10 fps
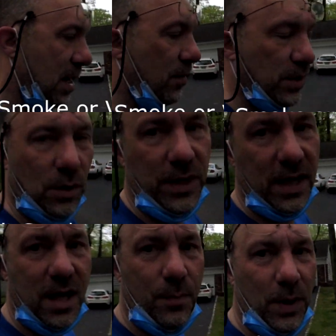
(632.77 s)
It was only
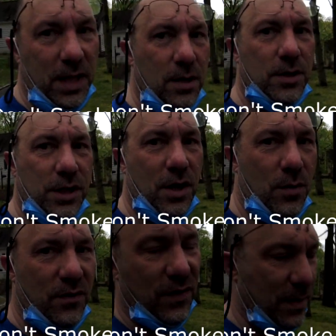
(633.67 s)
a couple of years ago
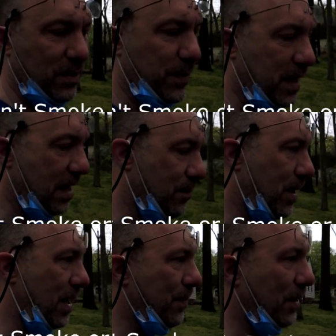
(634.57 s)
when vapes became
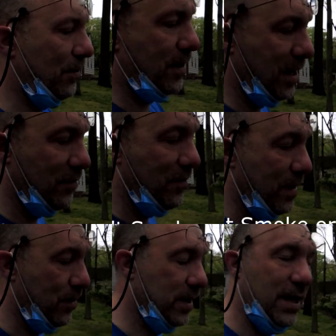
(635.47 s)
popular, and I
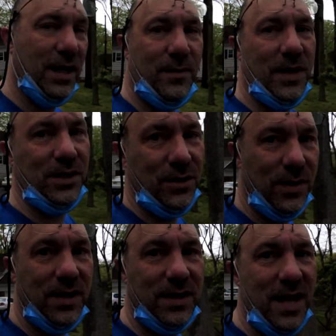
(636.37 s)
remember telling my
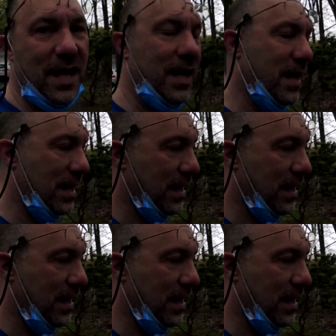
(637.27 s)
students then,